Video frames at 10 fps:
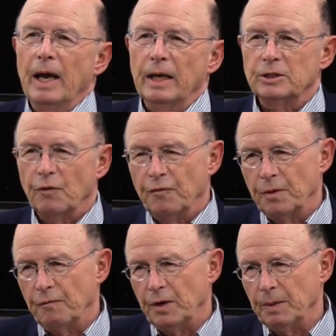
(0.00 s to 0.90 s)
And so
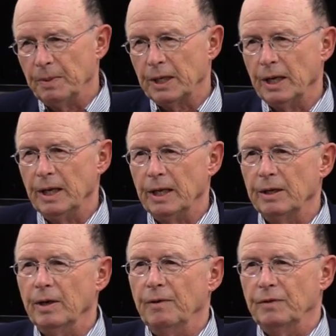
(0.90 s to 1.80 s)
from the very
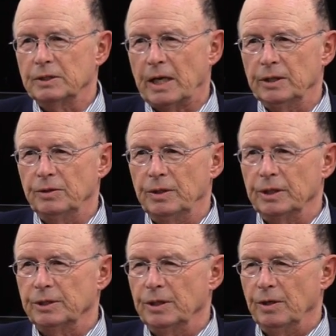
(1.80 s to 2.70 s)
beginning, you have this
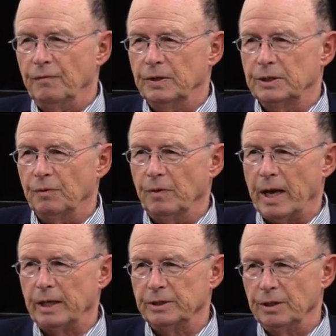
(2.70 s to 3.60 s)
contradiction of it's a
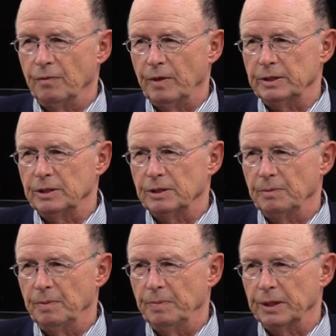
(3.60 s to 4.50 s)
reaction to
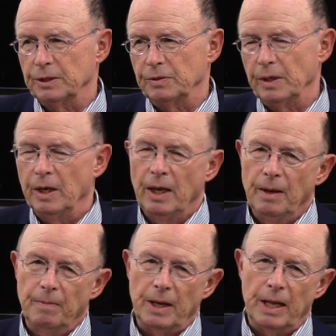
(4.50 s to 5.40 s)
racism and bigotry,
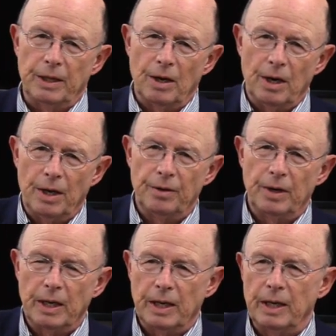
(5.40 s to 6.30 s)
but on the
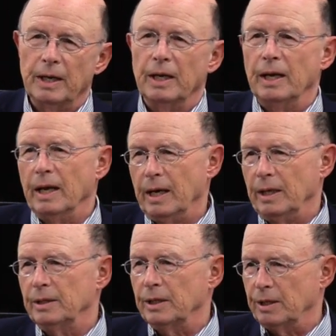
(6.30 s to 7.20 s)
other hand, it
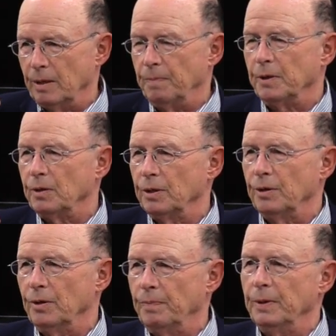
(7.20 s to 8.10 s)
had the
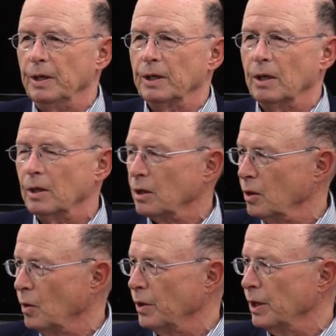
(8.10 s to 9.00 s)
typical European
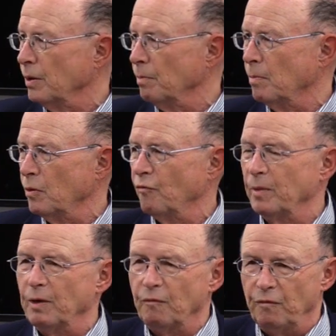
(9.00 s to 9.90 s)
colonial
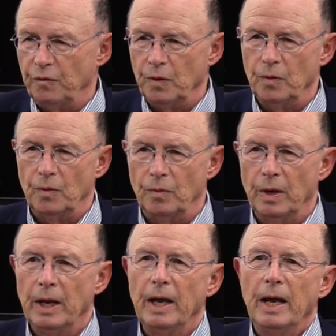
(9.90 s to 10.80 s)
movement view
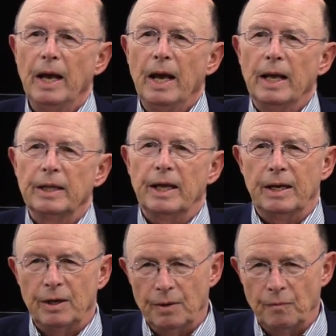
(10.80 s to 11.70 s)

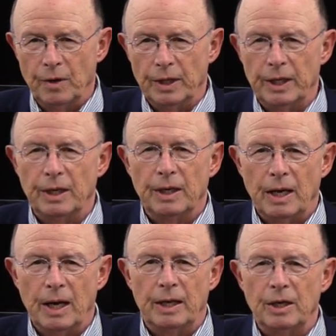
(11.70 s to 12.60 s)
that really
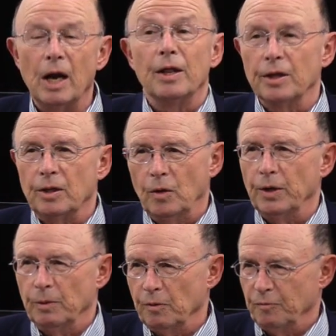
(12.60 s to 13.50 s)
uh, none of the
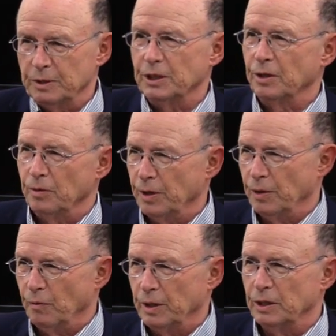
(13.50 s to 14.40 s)
colonial movements, including
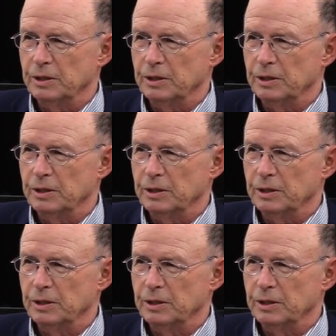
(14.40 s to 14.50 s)
the one